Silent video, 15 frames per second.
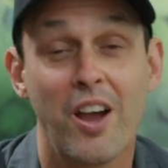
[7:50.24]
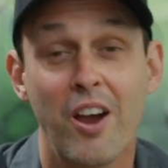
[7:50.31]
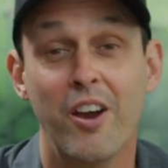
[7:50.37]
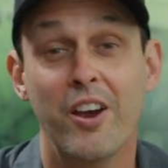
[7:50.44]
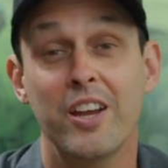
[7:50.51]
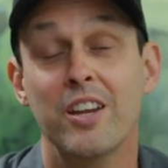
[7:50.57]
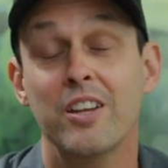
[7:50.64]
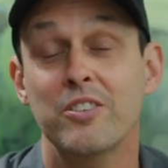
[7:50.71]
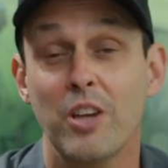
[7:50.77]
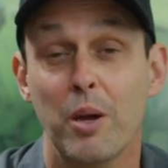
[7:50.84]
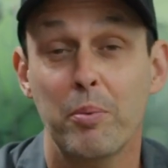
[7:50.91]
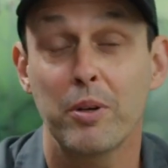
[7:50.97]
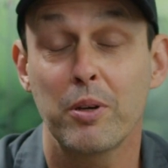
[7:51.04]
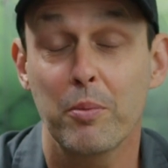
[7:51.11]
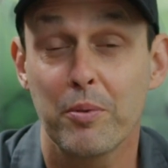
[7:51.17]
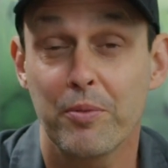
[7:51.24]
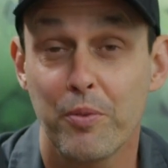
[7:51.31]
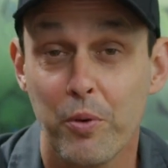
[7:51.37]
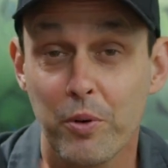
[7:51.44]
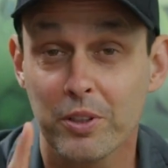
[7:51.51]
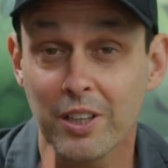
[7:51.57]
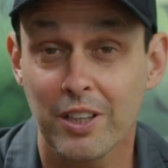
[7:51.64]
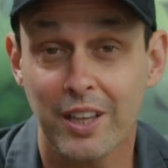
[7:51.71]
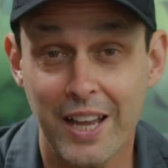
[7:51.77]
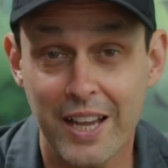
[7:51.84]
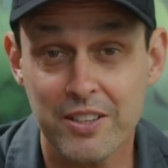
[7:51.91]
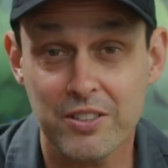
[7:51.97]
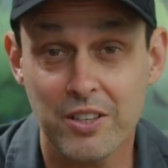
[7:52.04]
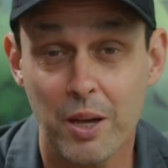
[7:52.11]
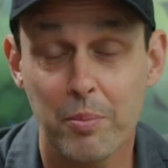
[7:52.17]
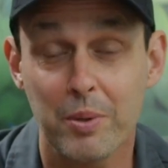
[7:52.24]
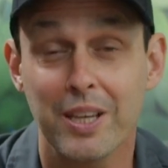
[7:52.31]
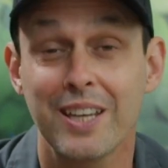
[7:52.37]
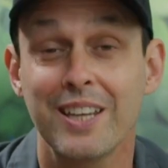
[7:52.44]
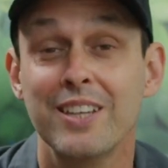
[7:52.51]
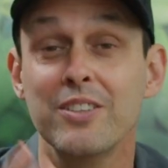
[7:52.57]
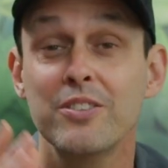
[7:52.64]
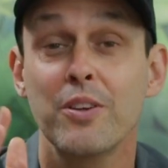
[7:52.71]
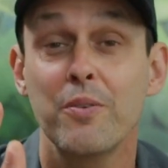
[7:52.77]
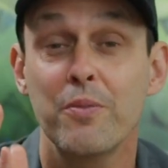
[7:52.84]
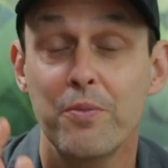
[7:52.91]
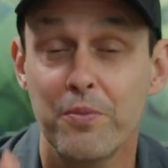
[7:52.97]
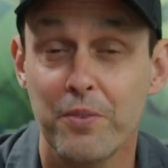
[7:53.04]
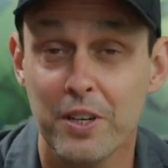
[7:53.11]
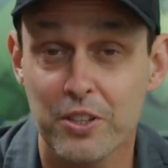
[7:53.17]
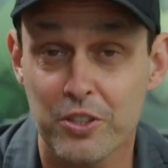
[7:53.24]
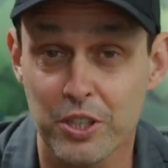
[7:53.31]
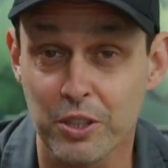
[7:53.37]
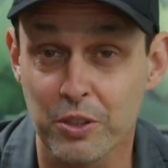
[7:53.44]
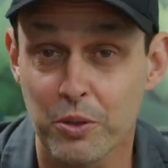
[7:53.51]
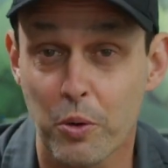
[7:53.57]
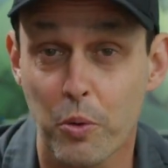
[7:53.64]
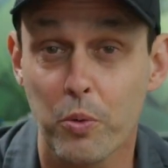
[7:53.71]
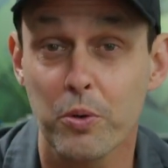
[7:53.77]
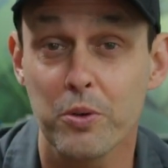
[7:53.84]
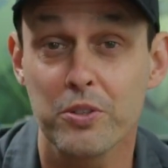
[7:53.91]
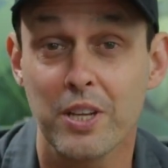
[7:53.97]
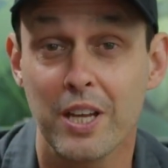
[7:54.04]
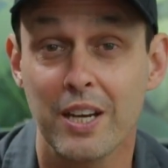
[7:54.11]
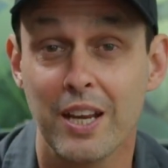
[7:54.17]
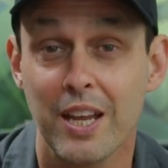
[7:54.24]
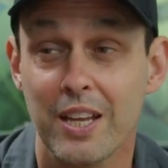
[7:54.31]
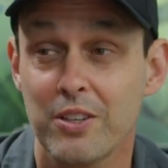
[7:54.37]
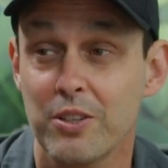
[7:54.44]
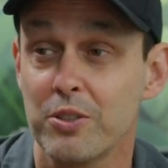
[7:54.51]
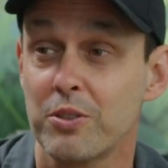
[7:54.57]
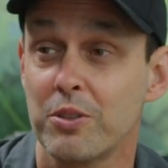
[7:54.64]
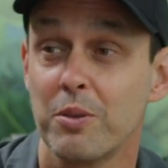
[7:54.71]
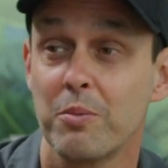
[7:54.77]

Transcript: All right, topic number 4, and the last topic is finishing, corners and edges.